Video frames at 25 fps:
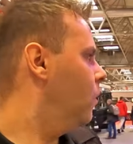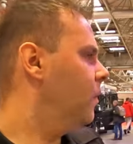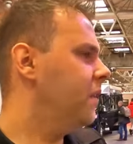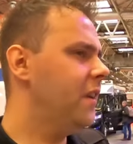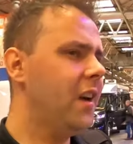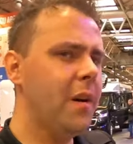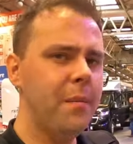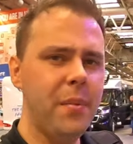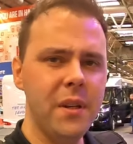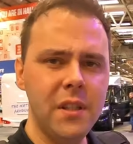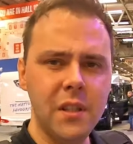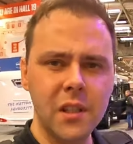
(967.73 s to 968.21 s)

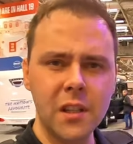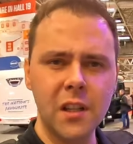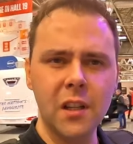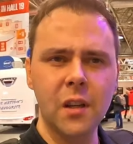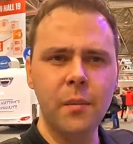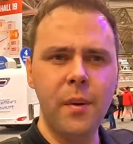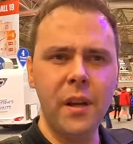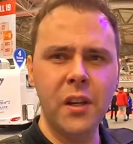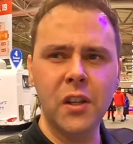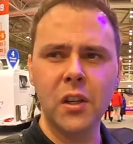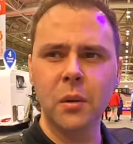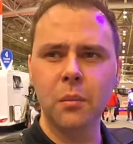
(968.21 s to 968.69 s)
wonder how busy it's
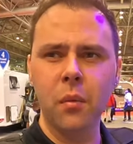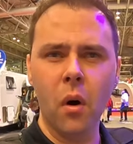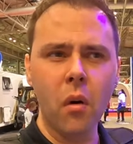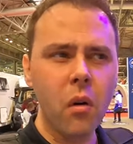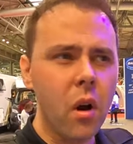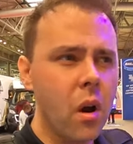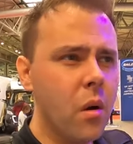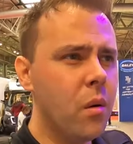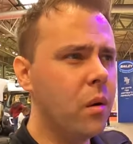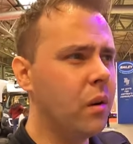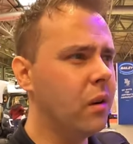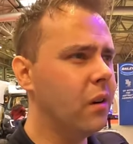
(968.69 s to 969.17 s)
going to be
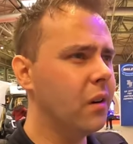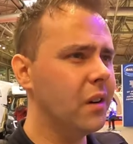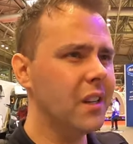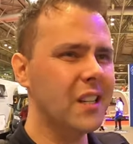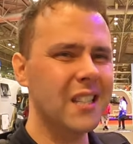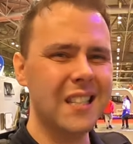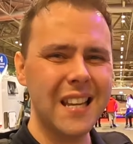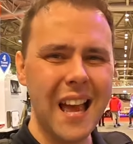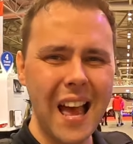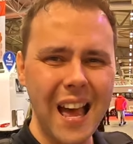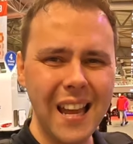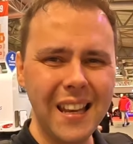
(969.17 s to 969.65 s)
tomorrow, on
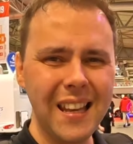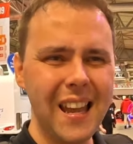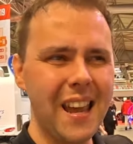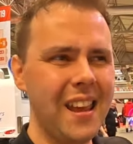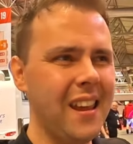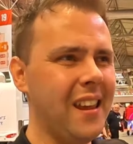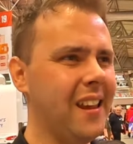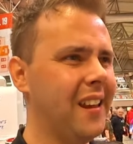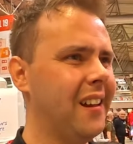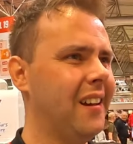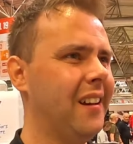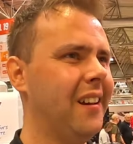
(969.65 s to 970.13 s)
a
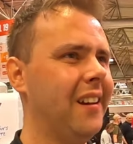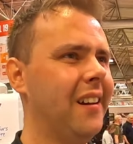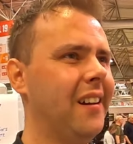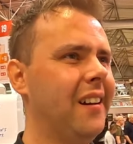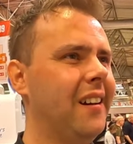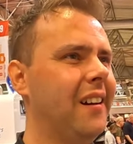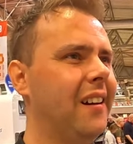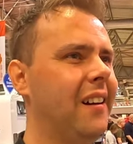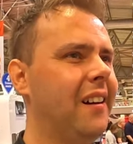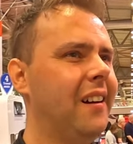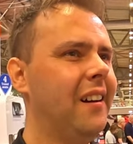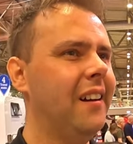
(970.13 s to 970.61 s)
Saturday.
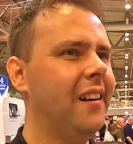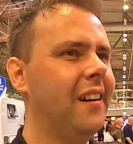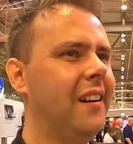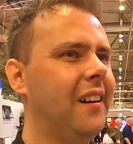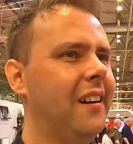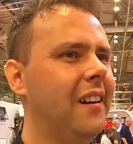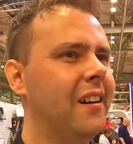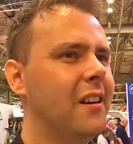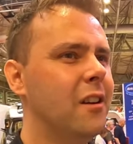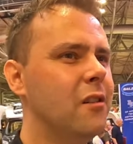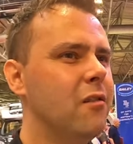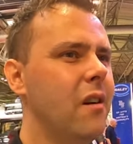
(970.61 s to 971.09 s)

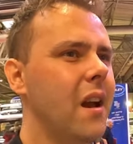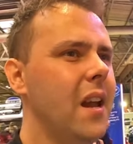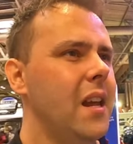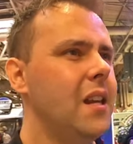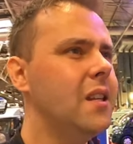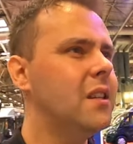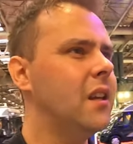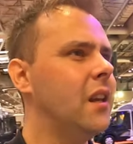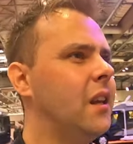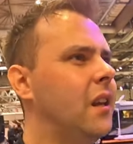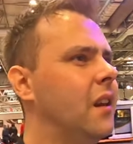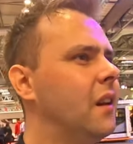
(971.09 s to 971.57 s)

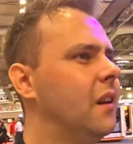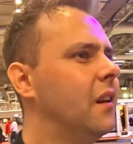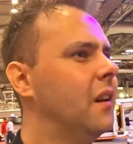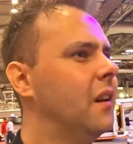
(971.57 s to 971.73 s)
Crazy.